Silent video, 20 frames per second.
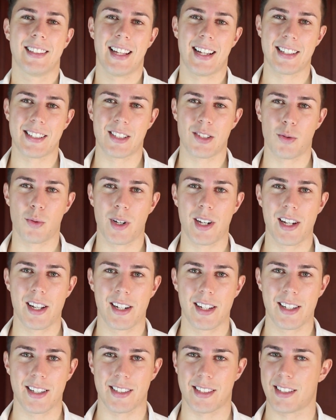that's the way
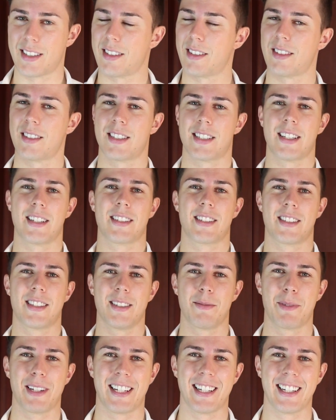it is since
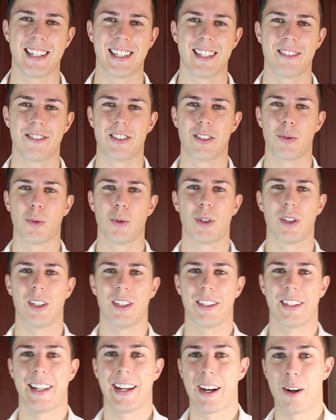the beginning of the
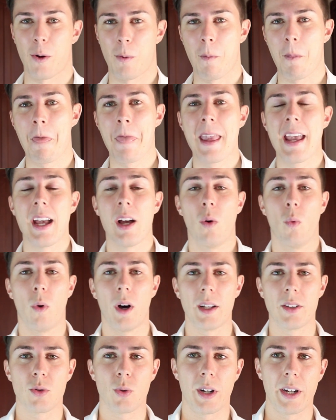world. Now,
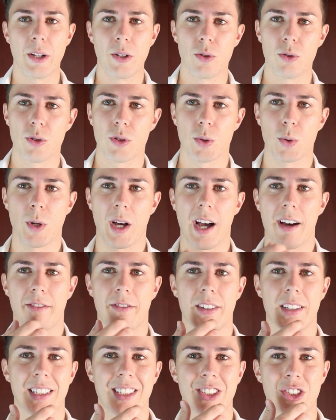what do I use to
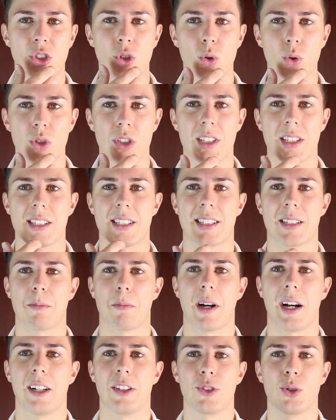have a good
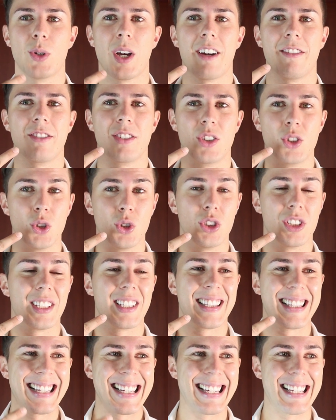smile, to have
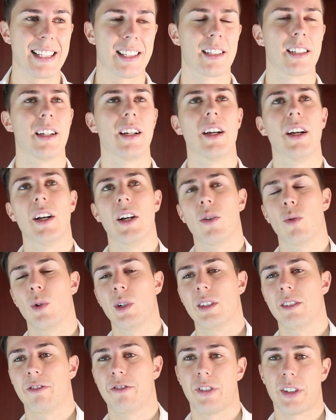good teeth?
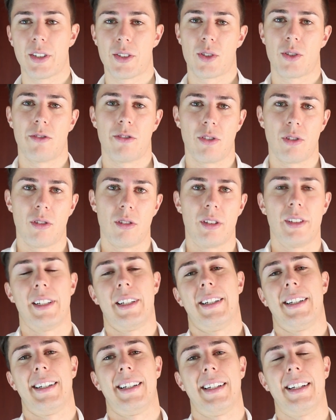Well, first of all,
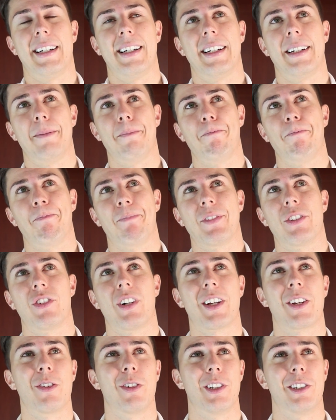um,
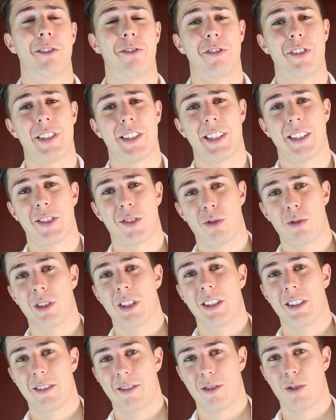regular visits to
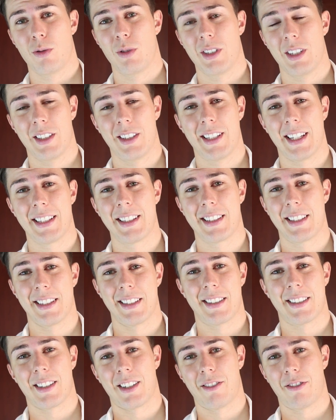the, to the
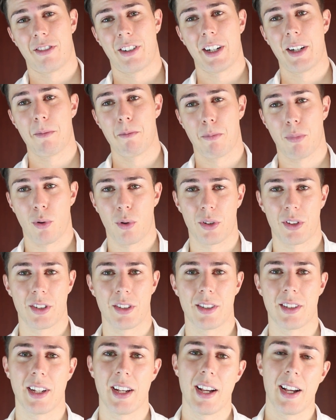dentist are very
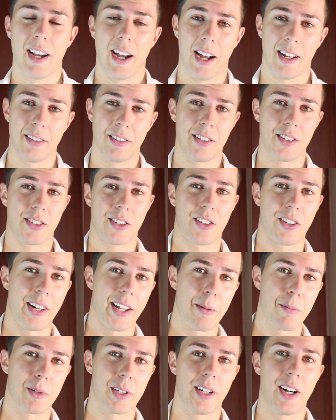important. And
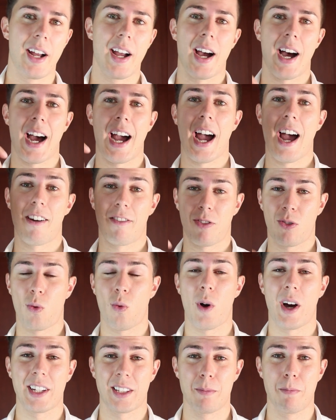disclaimer, I have
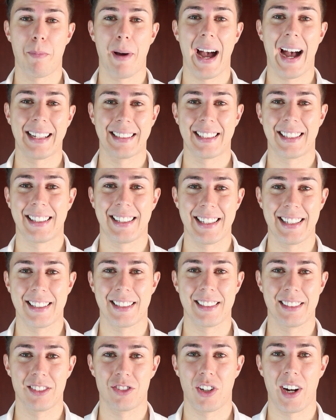quite bad
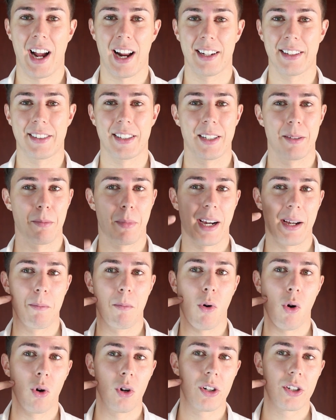teeth in reality. My
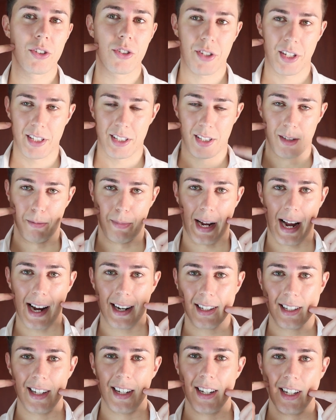molars in the
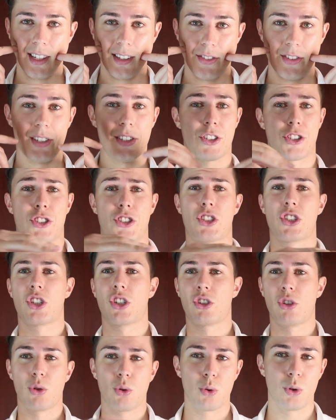back, they're
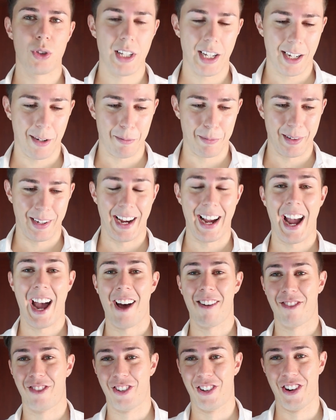screwed up. I
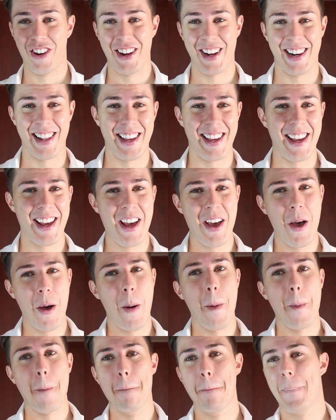have really
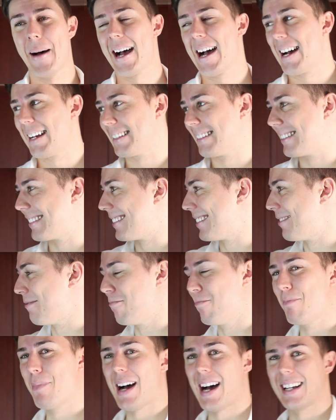bad,
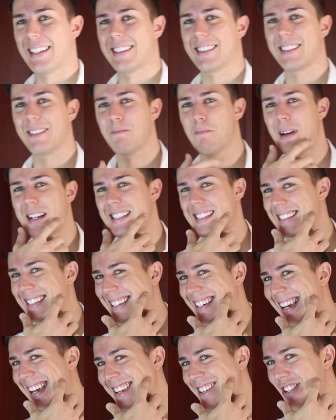bad
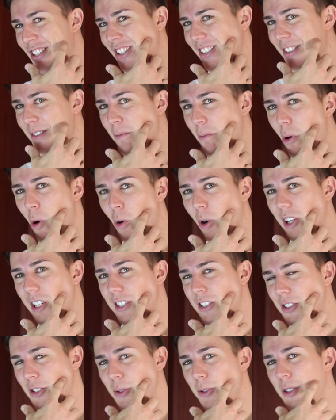mastication
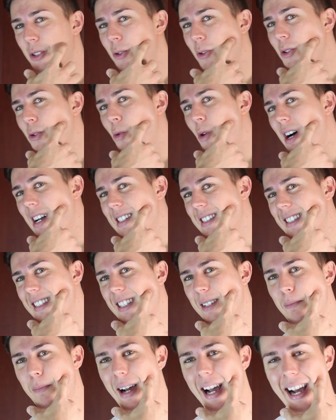molars. So the, the ones
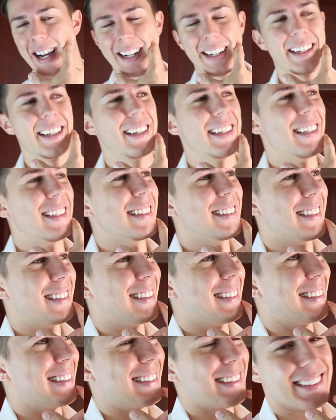in the back,
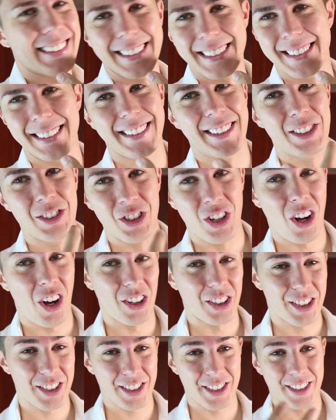they're, they're
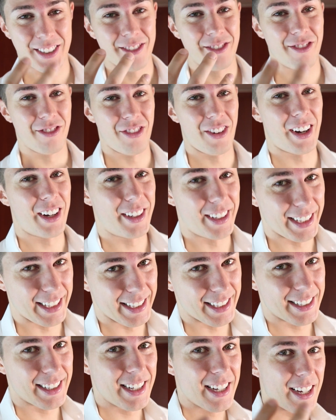not
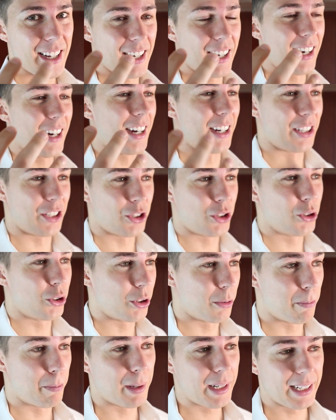very uh,
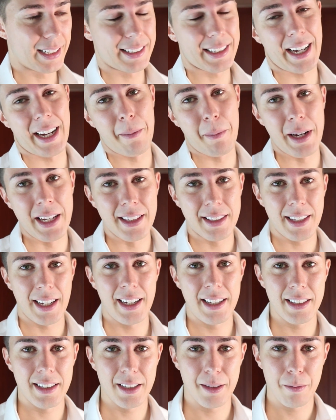good, but I
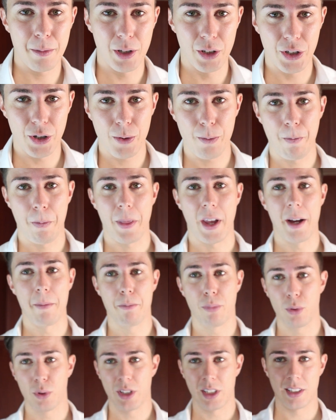maintain them, you know, I
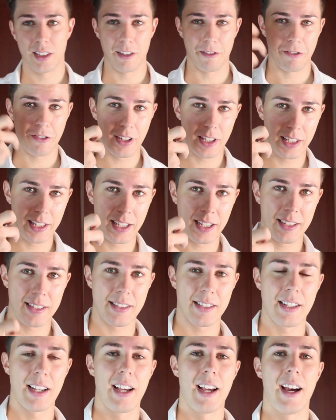put in the
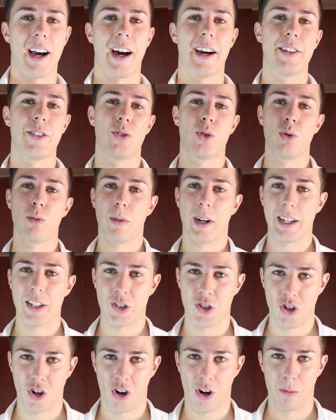fillings, I do my
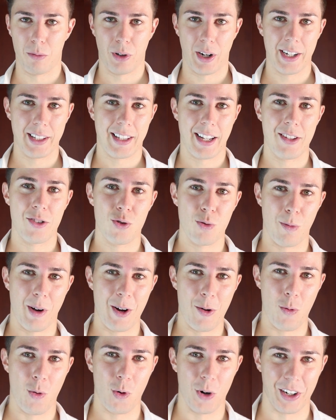job, right? I do
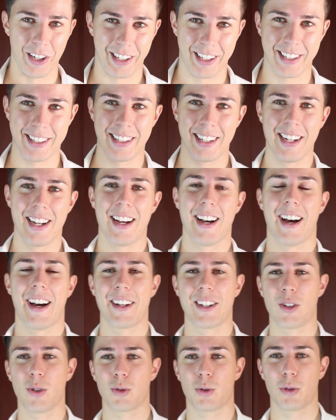my work.
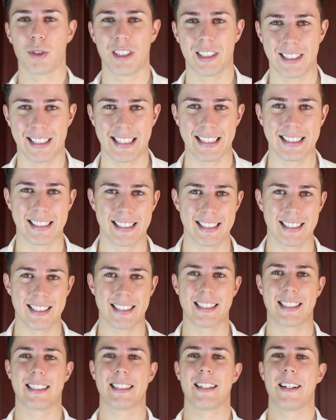I go to the
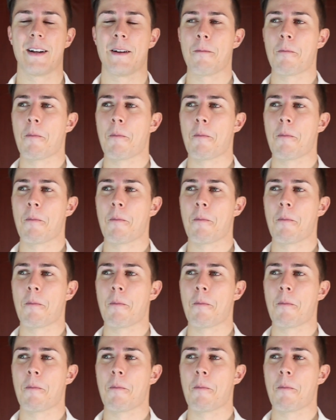dentist.